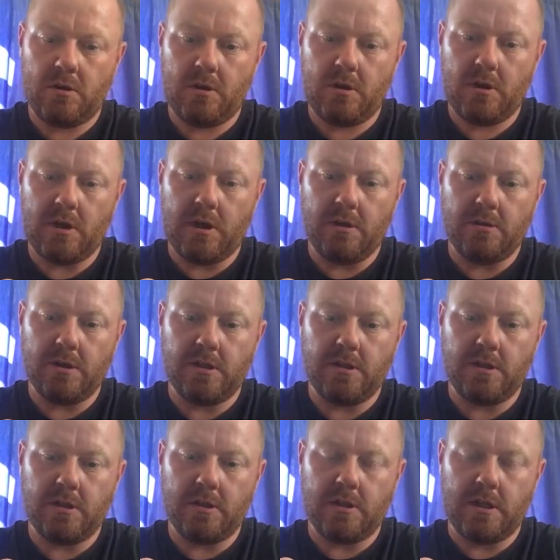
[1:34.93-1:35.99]
and it goes
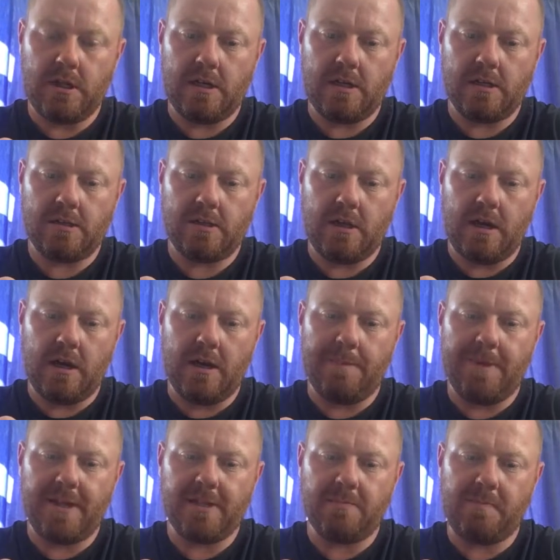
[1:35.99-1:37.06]
into the glass.
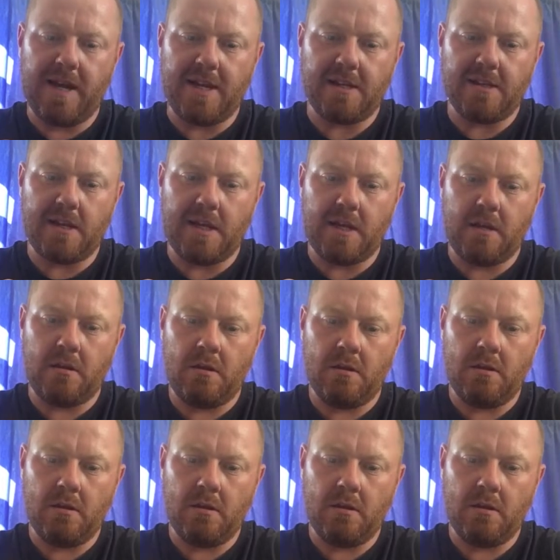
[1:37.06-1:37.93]
I'm expecting